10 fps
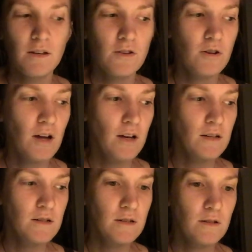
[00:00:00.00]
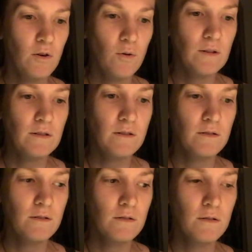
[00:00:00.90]
they're not
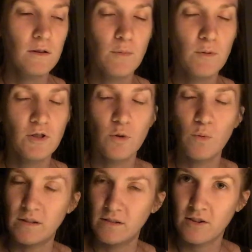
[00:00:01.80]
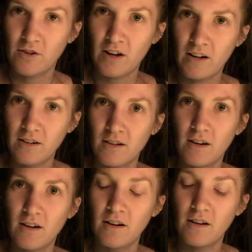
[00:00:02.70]
always, the commercial ones are not
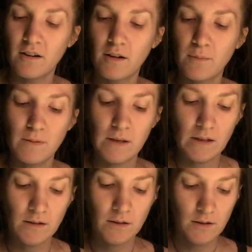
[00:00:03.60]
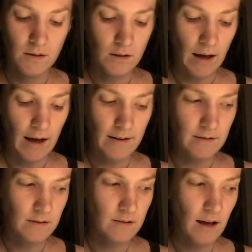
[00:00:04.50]
uh, going to be
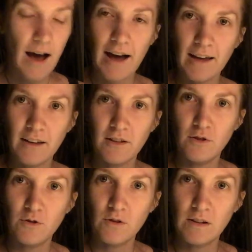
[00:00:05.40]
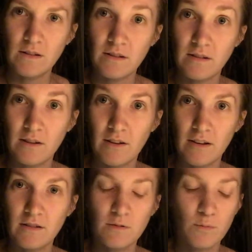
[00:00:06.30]
as high in nutrients necessarily
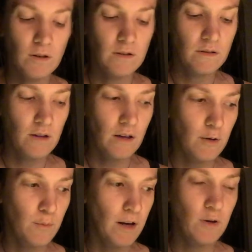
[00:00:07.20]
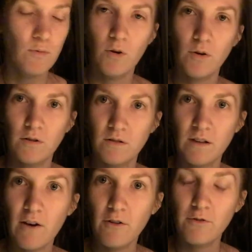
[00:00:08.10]
as ones that you might grow
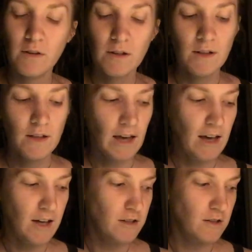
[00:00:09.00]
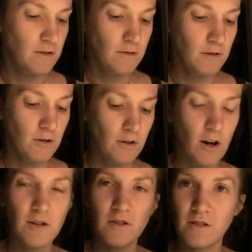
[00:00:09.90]
yourself and you're
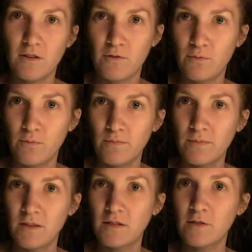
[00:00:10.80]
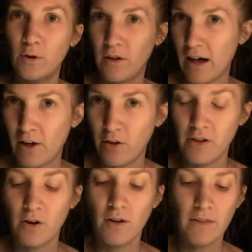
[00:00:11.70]
conscious of the soil health
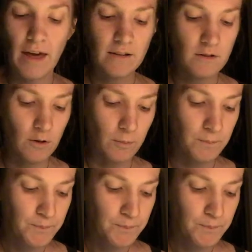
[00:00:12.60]
and all of that. So